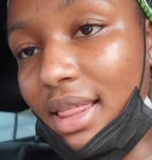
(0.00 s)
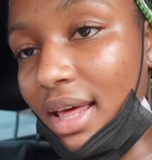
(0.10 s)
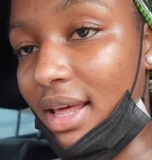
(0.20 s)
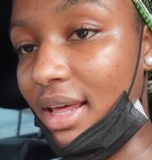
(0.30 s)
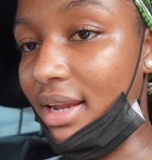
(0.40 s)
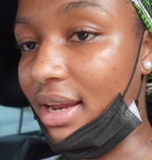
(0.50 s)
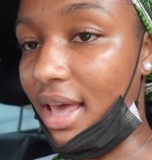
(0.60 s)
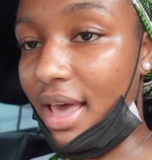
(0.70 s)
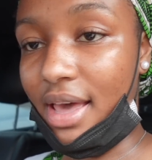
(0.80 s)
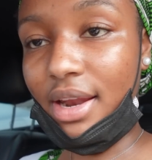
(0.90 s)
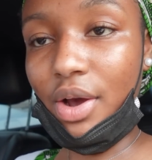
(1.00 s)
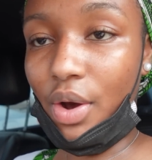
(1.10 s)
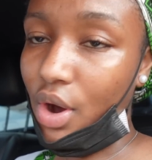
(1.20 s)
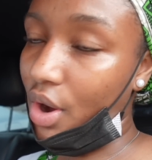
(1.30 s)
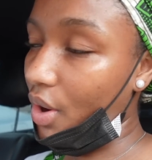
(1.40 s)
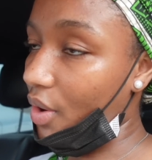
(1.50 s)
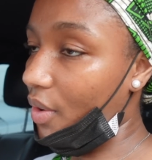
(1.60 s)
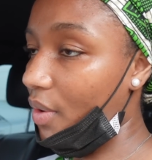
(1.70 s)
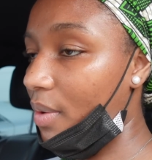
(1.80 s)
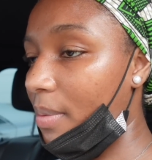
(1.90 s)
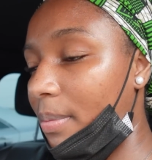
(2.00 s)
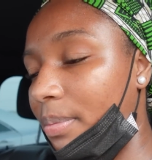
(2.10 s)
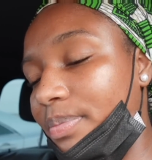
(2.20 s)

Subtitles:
then head home.